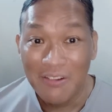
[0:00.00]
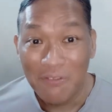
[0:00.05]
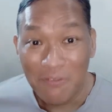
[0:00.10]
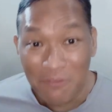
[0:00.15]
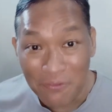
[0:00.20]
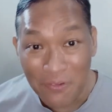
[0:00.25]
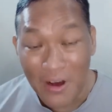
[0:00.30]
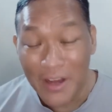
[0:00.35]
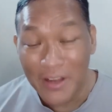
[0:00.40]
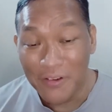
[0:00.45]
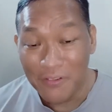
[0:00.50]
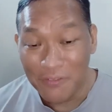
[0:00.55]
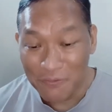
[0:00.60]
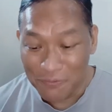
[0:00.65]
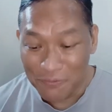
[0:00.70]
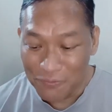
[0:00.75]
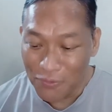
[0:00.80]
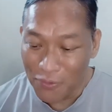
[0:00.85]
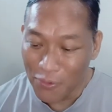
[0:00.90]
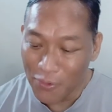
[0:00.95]
fun
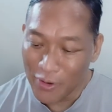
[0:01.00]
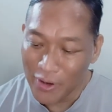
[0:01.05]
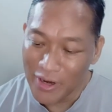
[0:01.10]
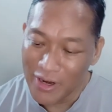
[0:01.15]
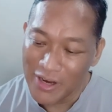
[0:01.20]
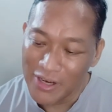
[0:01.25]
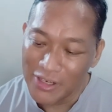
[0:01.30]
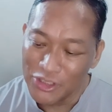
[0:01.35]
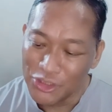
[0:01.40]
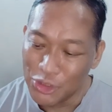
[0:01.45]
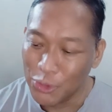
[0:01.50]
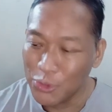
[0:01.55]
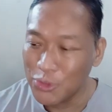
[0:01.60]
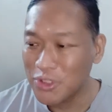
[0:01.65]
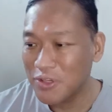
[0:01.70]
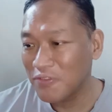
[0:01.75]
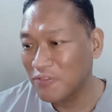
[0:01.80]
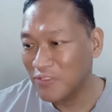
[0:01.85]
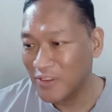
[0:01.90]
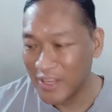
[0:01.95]
for Josie
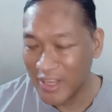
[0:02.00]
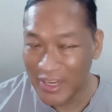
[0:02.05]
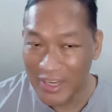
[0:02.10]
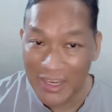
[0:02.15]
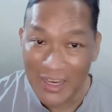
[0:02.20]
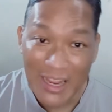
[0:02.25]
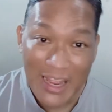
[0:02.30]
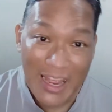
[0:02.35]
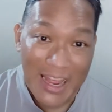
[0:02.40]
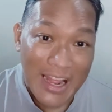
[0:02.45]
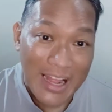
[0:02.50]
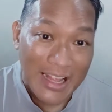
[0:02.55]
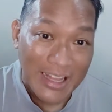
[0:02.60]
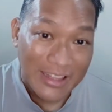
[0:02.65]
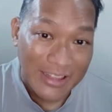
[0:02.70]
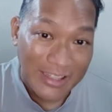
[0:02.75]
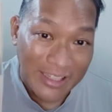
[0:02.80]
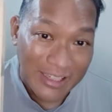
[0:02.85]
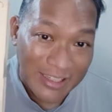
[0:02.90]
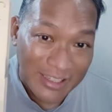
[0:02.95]
Flynn
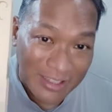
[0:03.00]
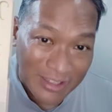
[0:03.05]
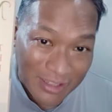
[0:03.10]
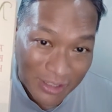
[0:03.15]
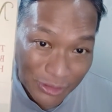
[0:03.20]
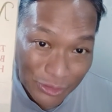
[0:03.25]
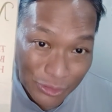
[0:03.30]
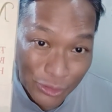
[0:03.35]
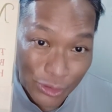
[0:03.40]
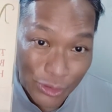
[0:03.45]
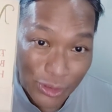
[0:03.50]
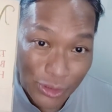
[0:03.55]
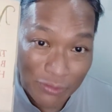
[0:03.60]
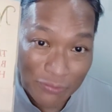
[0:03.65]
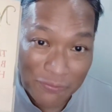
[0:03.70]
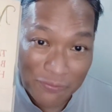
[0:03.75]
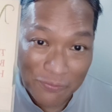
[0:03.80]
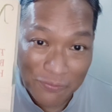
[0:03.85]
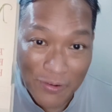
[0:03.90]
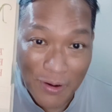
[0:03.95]
the, the girl
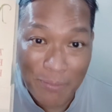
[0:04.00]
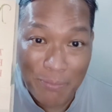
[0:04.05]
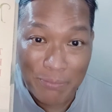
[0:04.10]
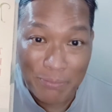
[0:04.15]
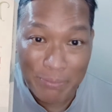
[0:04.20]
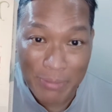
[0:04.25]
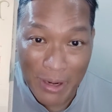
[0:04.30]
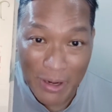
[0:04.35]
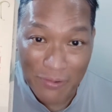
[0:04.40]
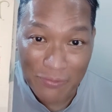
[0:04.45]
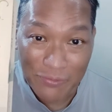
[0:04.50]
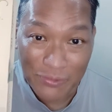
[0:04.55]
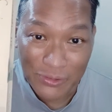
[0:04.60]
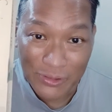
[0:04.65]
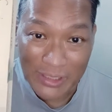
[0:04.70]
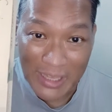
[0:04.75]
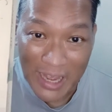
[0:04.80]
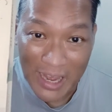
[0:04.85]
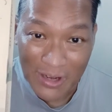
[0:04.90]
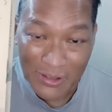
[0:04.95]
from Barefoot
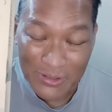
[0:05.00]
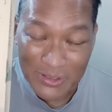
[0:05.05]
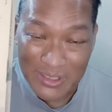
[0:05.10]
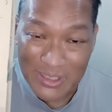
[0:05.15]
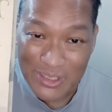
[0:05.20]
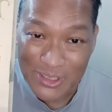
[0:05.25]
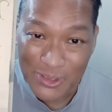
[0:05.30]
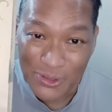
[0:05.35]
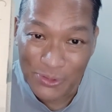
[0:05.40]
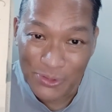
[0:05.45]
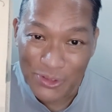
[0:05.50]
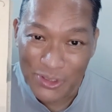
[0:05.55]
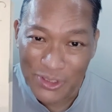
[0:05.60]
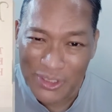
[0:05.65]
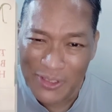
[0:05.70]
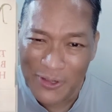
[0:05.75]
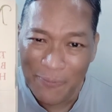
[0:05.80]
House shows.